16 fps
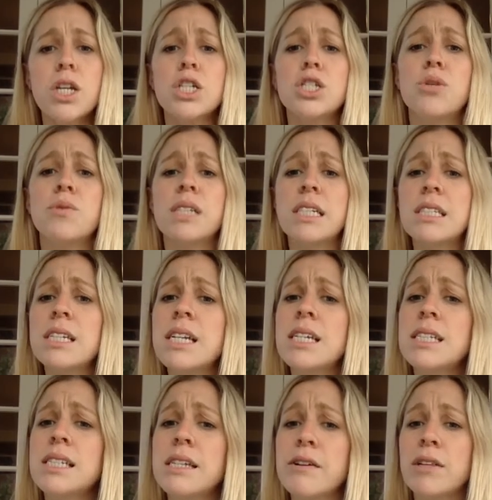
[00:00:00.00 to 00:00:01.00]
So it doesn't
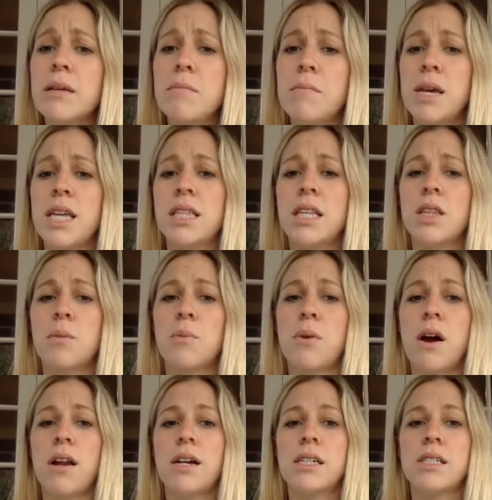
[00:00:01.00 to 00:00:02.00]
necessarily mean that the
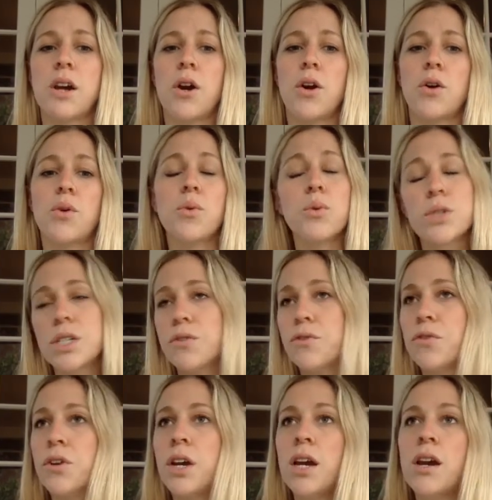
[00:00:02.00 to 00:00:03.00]
products are
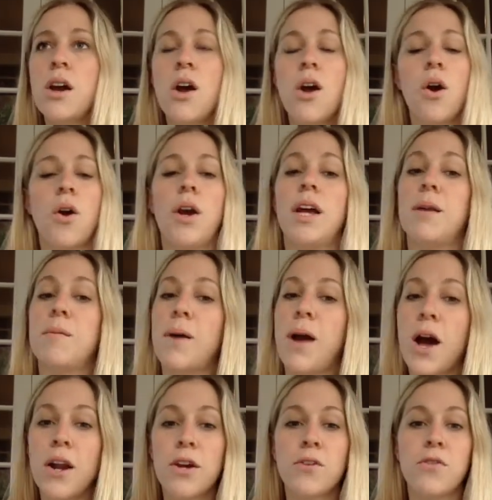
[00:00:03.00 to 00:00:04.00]
cruelty-free or
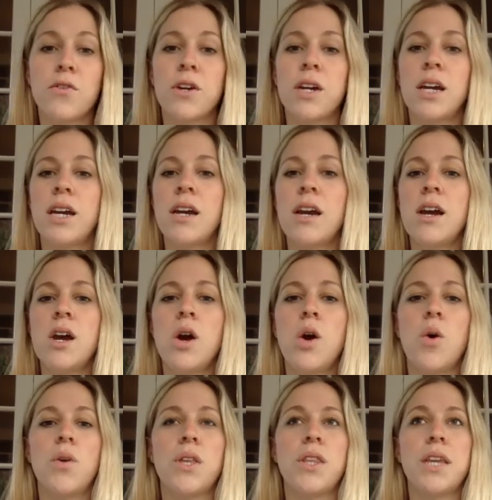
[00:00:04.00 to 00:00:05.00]
antibiotic-free
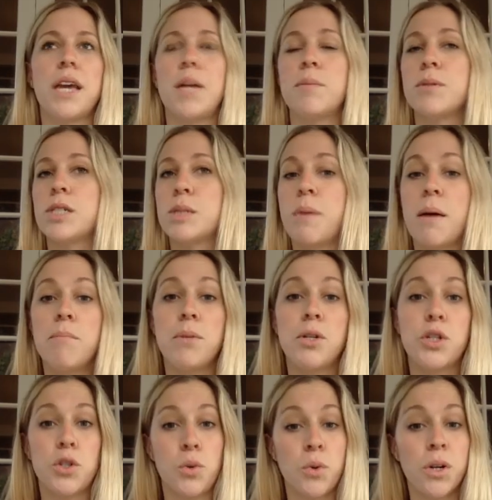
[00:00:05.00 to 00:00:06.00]
or that the animals spent
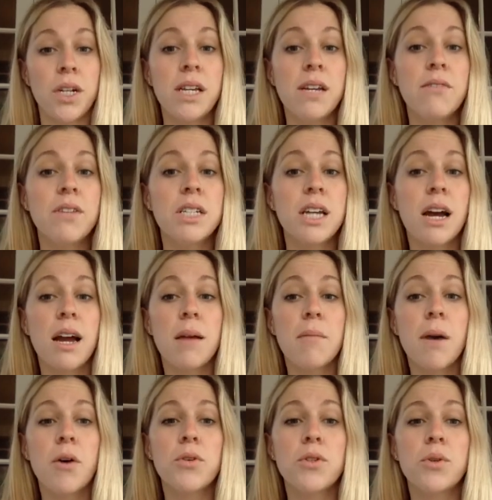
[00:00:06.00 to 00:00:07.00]
majority of the time
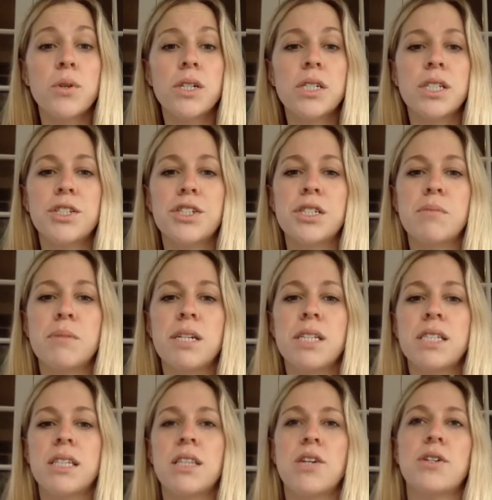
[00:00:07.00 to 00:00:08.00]
outdoors. It just means
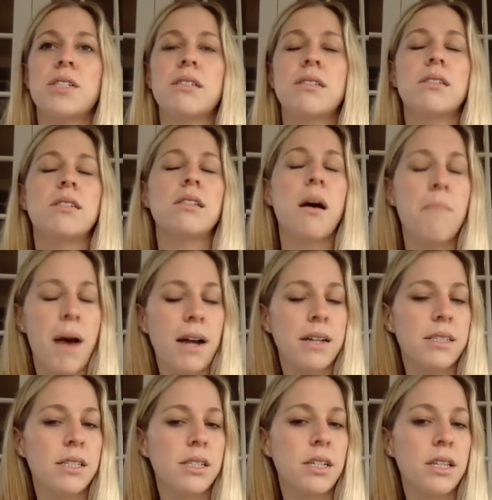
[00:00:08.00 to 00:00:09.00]
that there is some
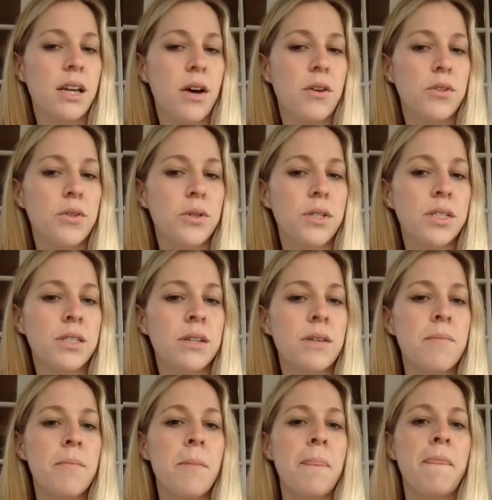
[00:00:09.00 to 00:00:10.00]
access to the outdoors.
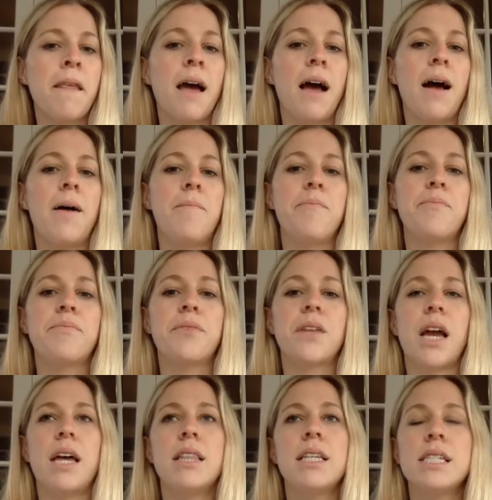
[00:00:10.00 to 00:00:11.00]
And
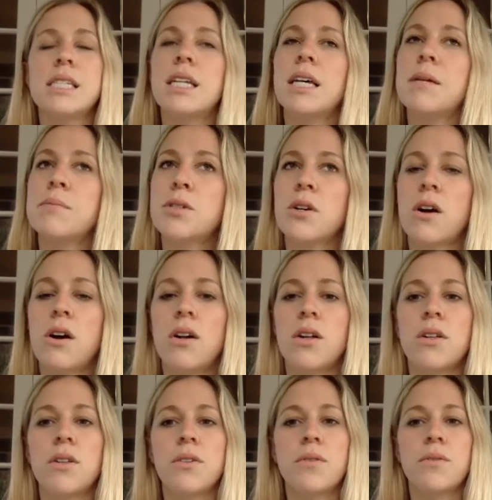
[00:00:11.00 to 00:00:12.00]
these claims are
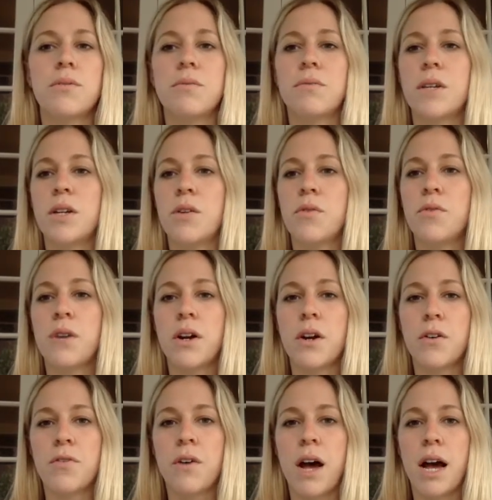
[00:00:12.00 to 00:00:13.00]
all,
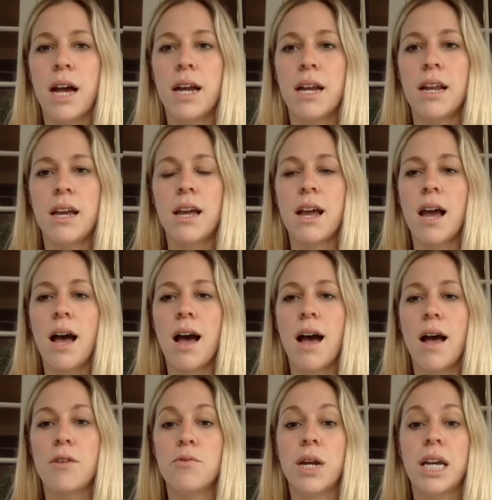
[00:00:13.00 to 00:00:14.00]
verified
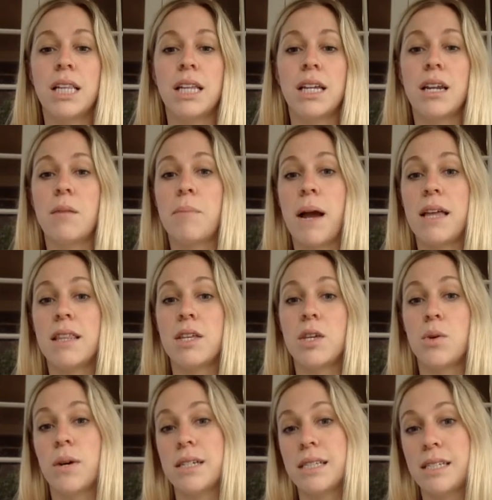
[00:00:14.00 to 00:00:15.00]
and regulated by the
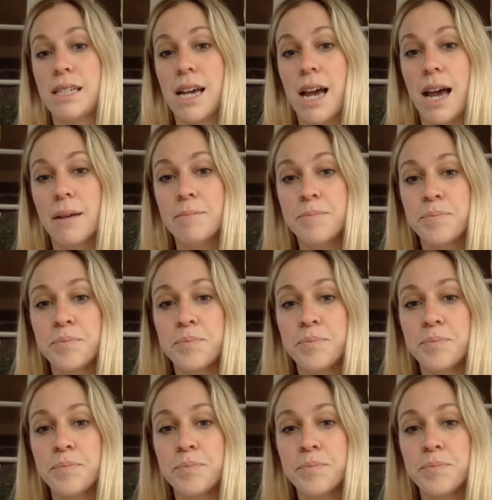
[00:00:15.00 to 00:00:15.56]
USDA.